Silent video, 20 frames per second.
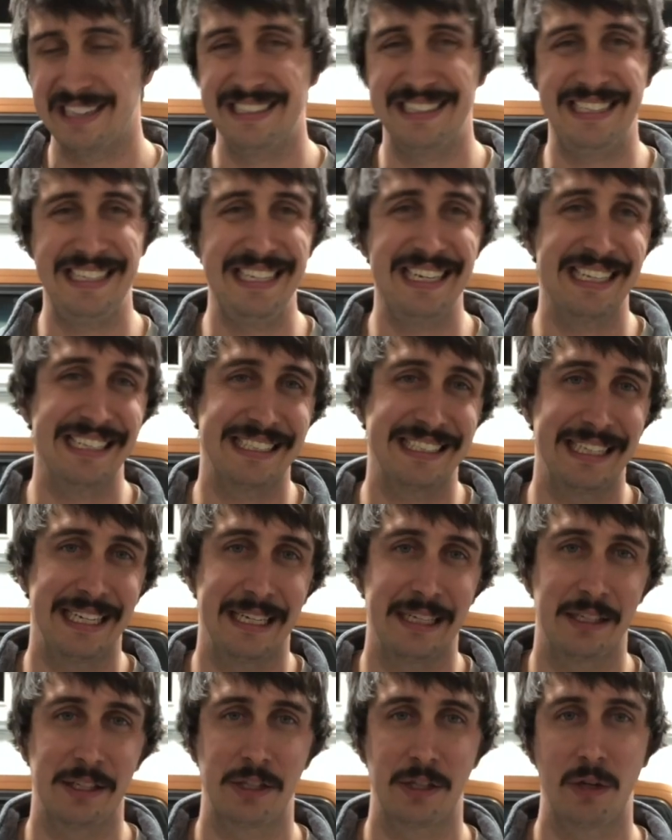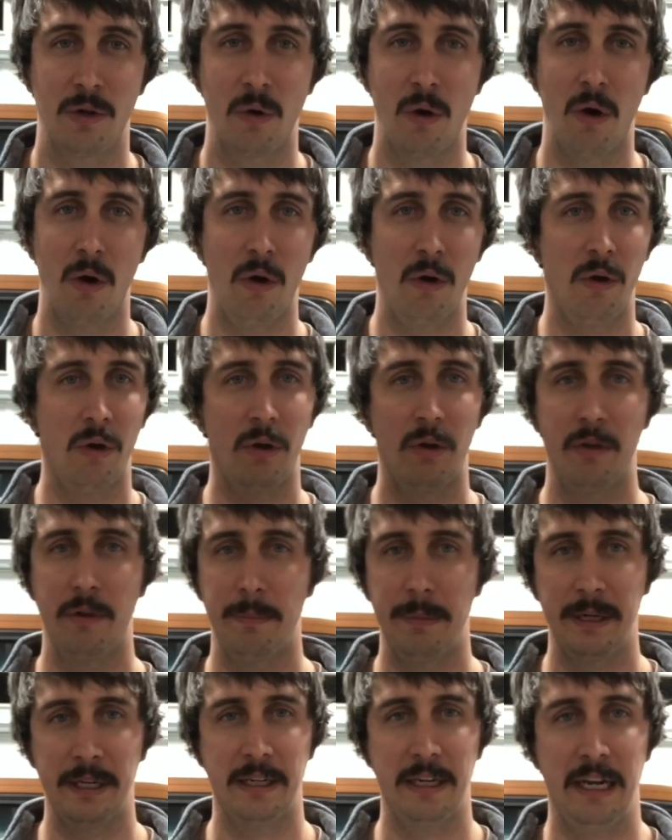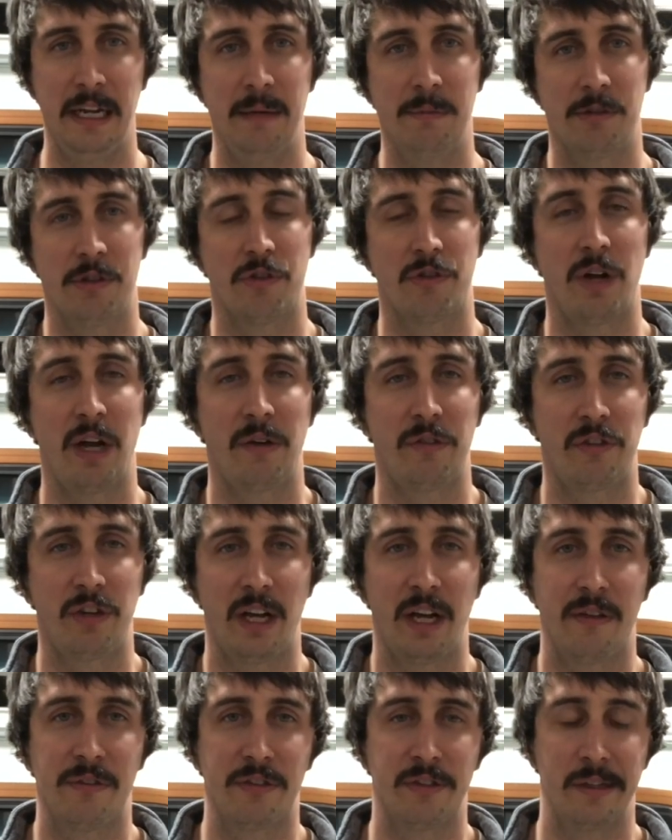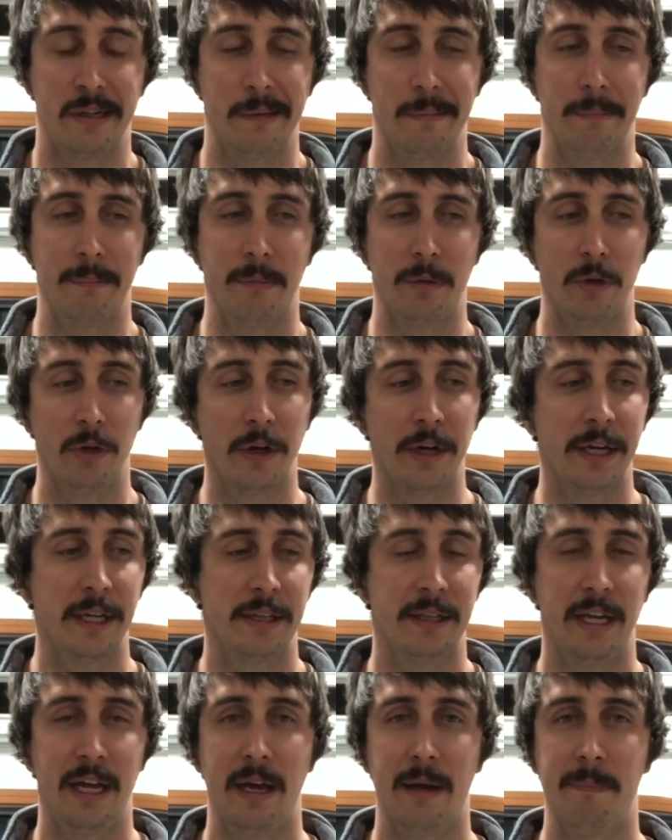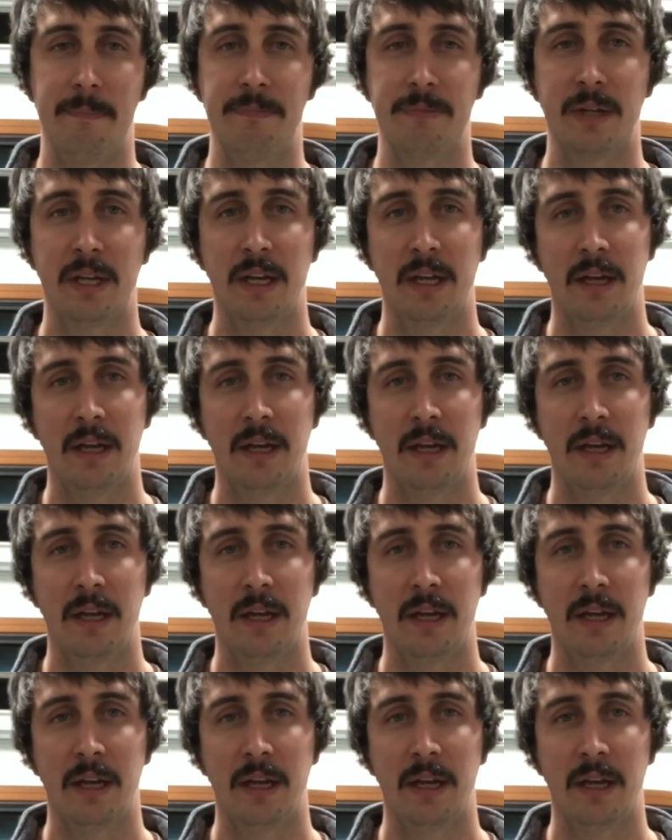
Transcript: DSS, so all the big names in drive shafts. I'm looking at them.